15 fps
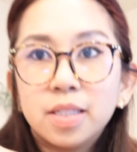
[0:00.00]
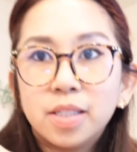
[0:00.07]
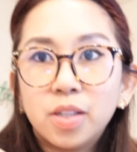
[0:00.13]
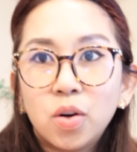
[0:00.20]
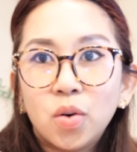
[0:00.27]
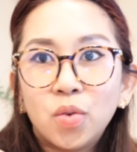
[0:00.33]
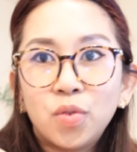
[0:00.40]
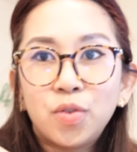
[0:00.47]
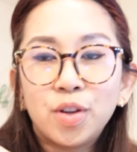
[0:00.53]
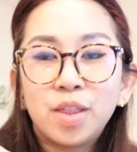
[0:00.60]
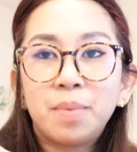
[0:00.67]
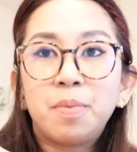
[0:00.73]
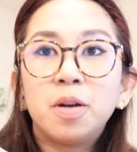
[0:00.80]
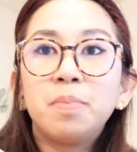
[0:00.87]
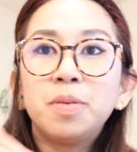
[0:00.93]
So for the
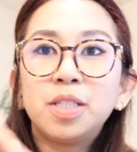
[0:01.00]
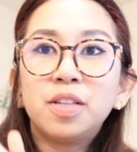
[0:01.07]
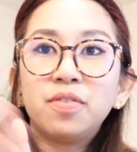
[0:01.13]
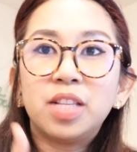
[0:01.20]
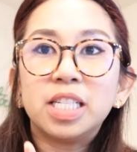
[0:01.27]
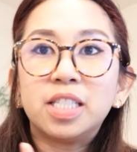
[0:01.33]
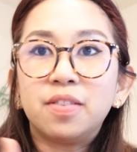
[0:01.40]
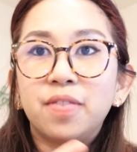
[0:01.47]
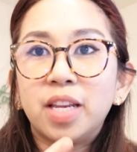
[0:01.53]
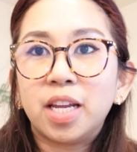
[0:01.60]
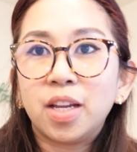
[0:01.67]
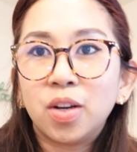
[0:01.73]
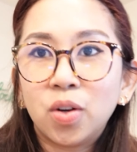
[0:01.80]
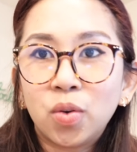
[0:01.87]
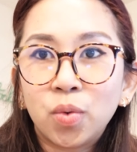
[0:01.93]
purpose of this
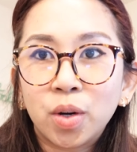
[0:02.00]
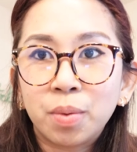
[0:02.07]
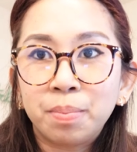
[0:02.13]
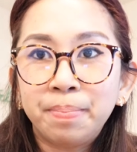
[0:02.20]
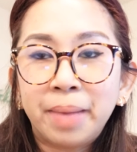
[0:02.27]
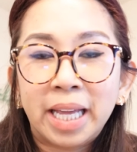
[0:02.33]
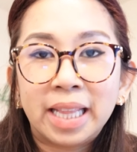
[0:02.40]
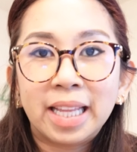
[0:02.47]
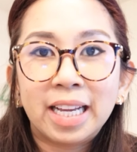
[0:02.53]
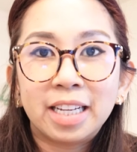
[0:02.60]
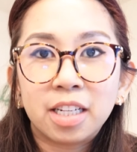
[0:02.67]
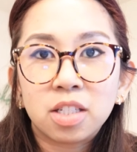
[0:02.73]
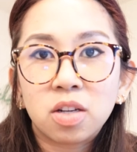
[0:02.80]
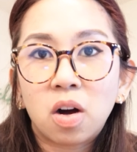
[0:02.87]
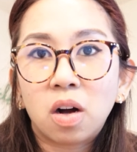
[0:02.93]
video, we're mainly going
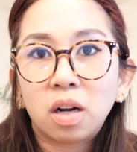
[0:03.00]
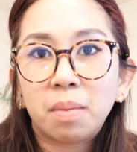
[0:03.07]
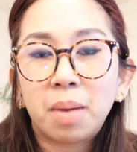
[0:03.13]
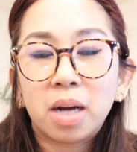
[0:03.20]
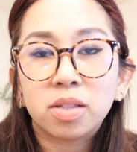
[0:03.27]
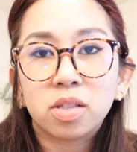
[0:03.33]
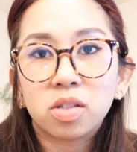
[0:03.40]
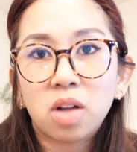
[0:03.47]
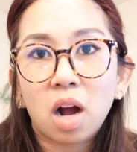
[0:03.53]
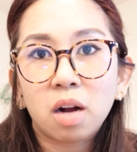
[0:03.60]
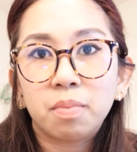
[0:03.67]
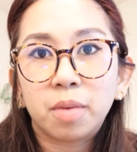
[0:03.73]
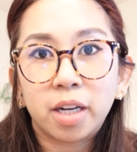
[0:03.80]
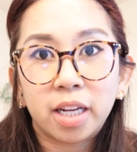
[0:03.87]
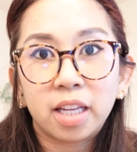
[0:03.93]
to talk about
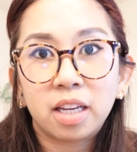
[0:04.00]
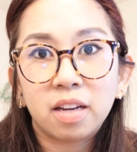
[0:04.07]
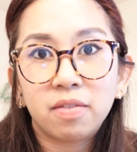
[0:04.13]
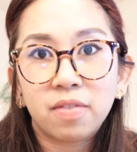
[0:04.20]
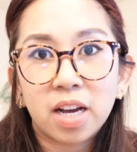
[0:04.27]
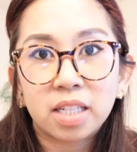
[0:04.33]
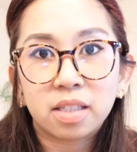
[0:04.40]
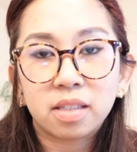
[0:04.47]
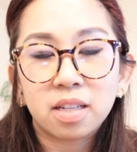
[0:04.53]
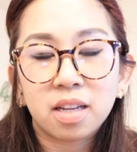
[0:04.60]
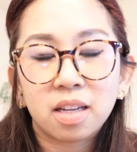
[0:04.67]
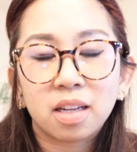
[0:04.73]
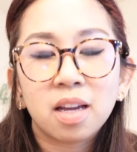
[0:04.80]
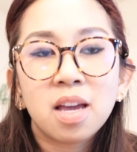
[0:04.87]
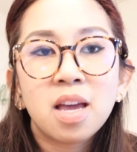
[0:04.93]
stock market
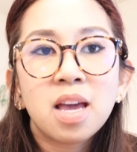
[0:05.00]
investing.